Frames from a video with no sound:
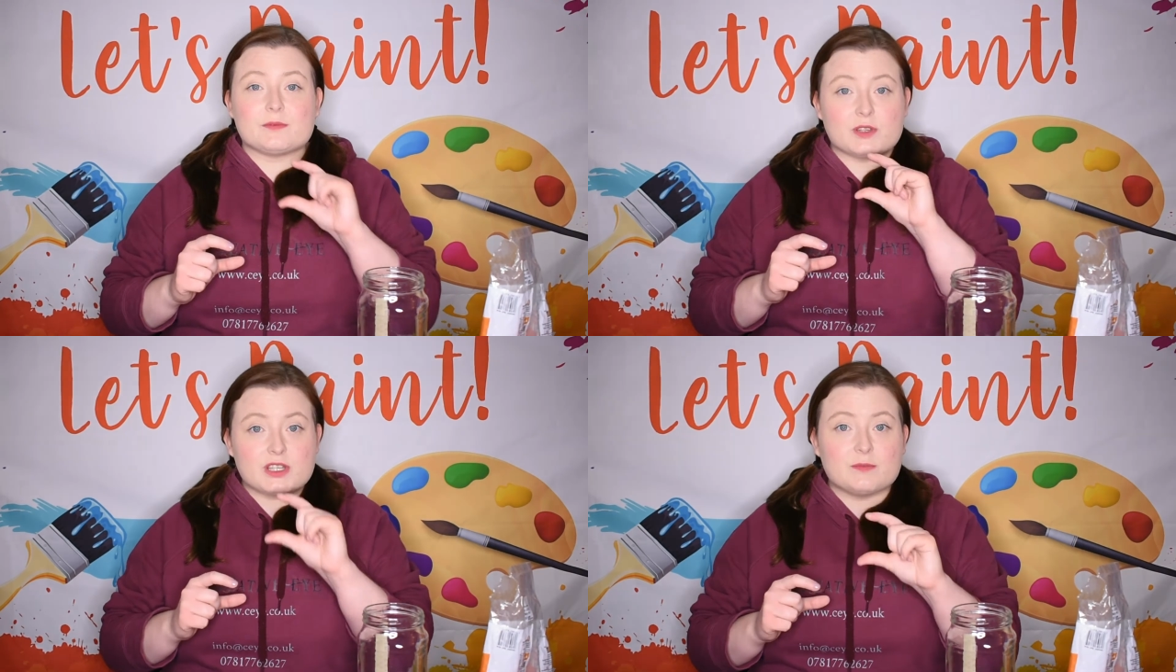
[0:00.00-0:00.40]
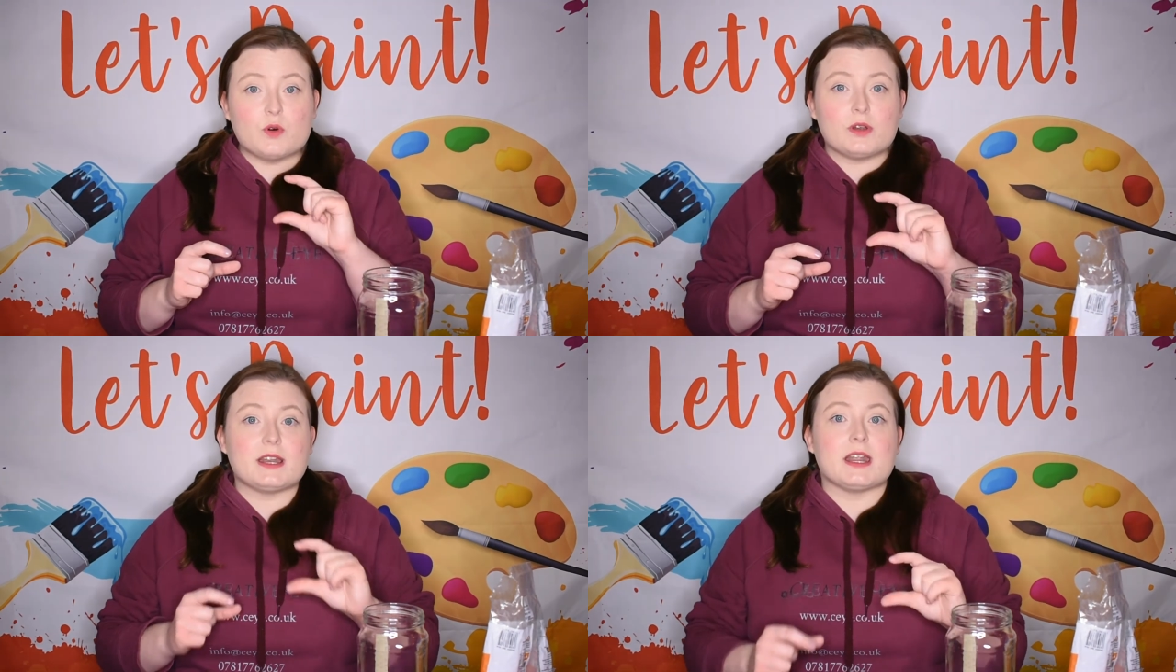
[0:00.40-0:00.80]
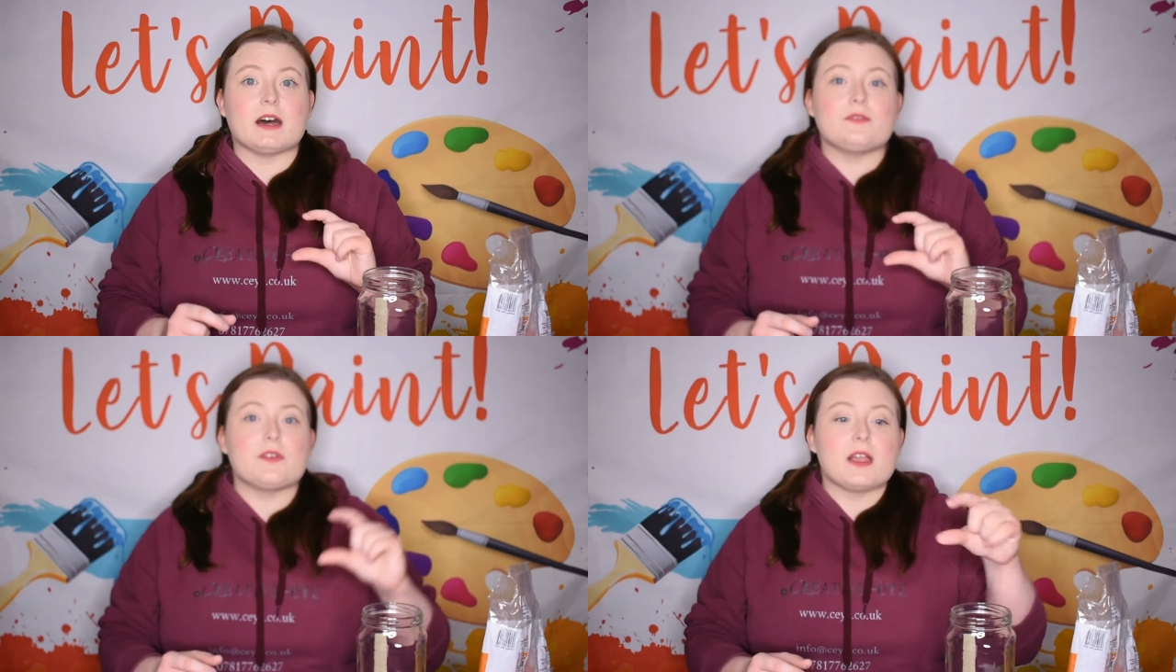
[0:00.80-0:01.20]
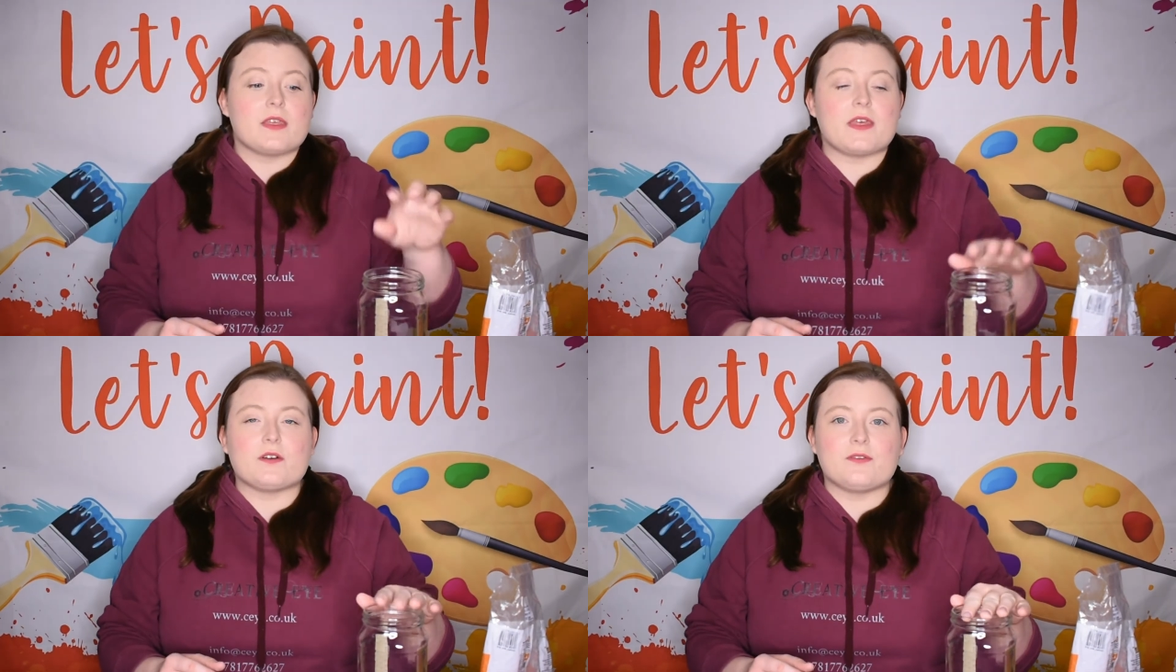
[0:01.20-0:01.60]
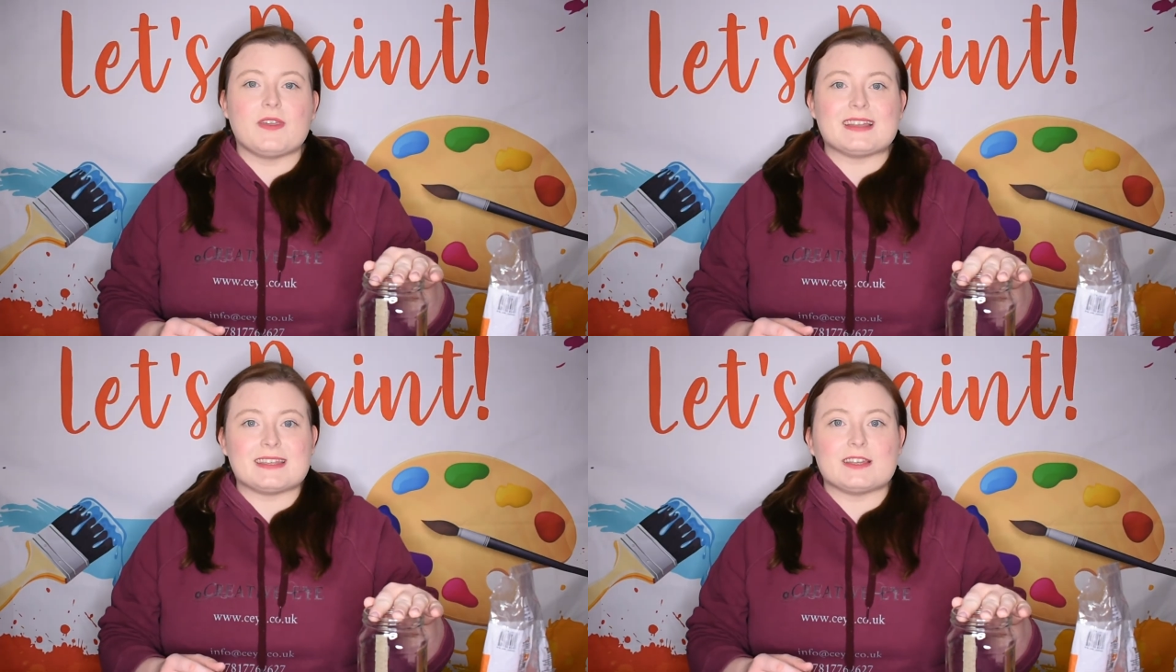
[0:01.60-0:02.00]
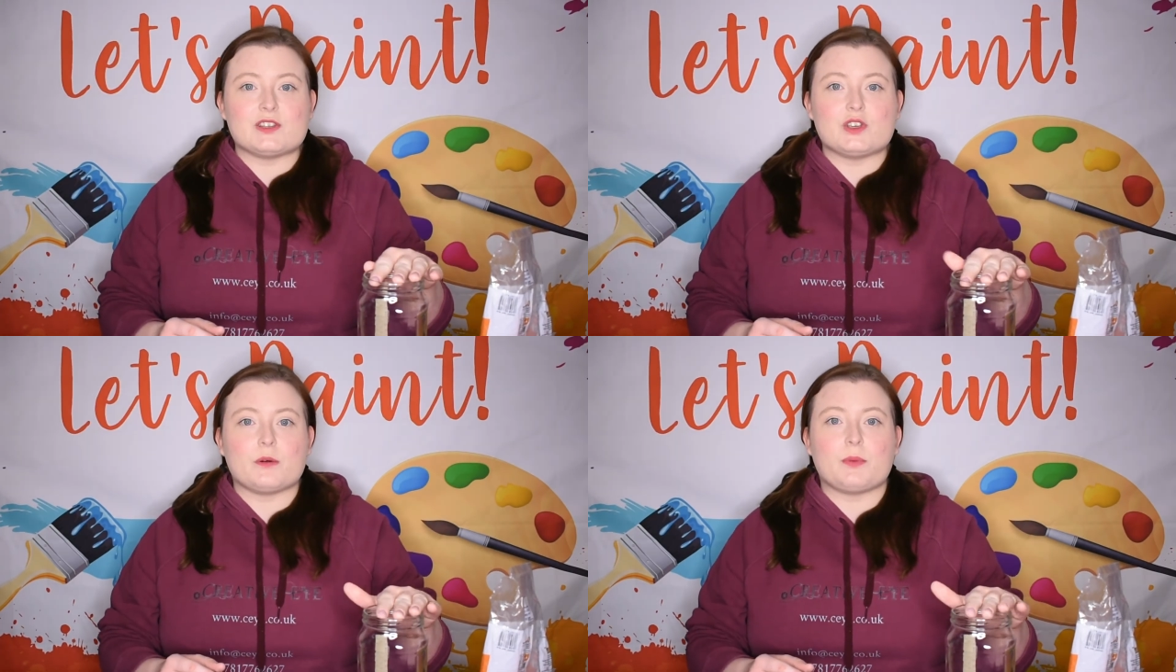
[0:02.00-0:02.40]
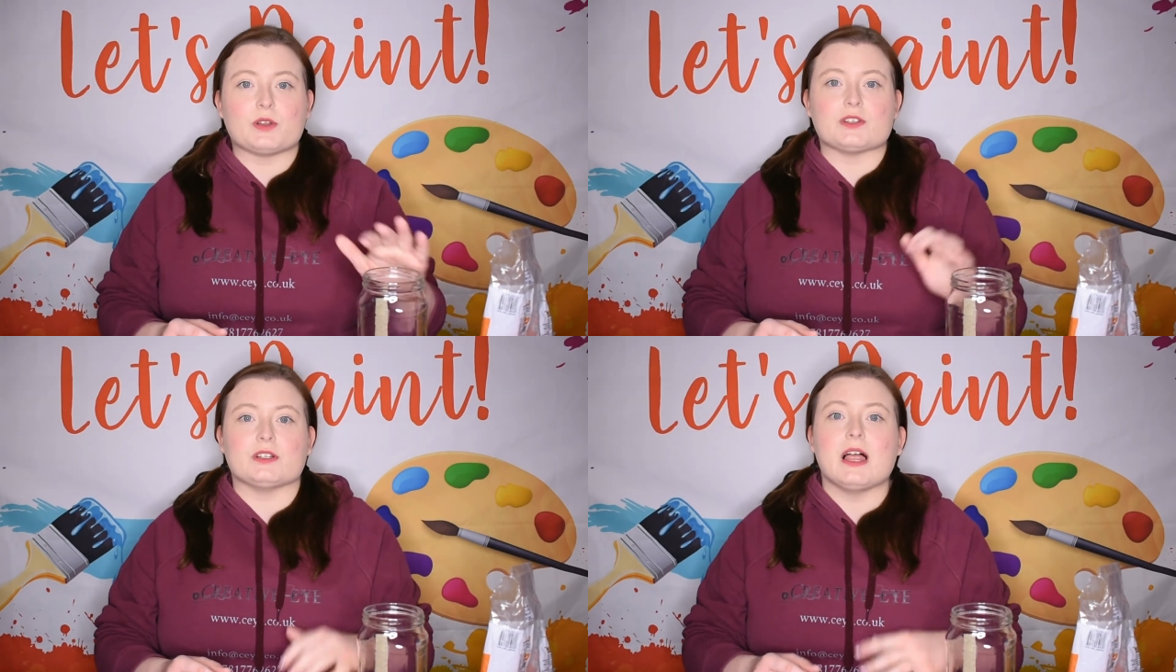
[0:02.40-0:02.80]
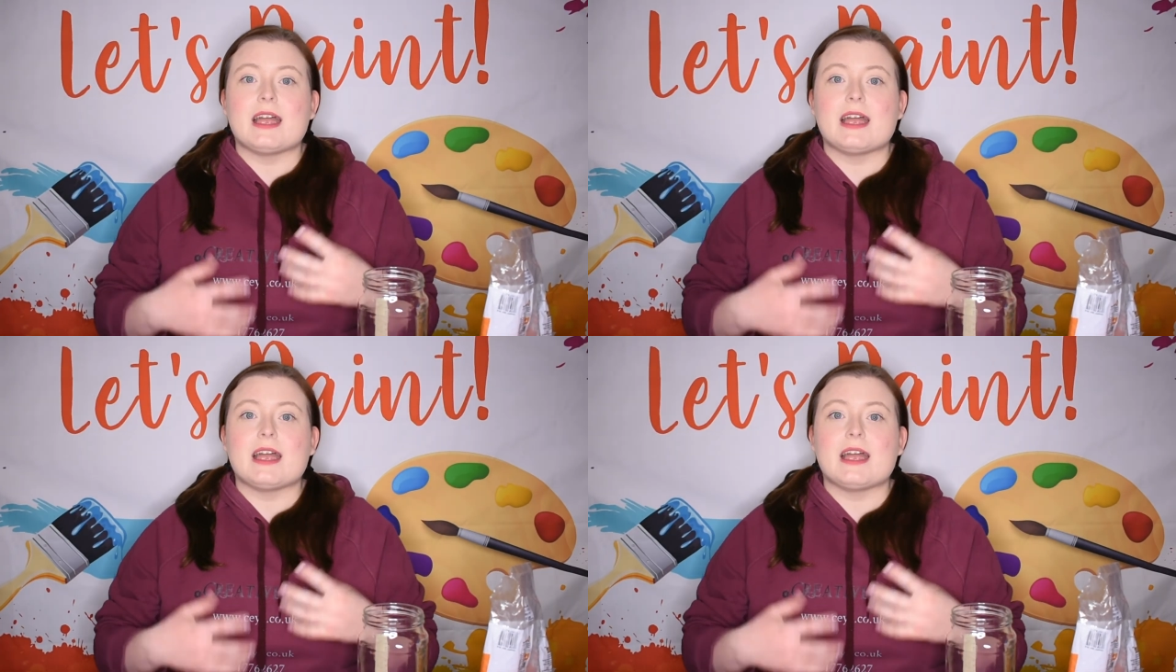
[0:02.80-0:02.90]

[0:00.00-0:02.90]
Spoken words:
are small enough that they'll fit into your bottle.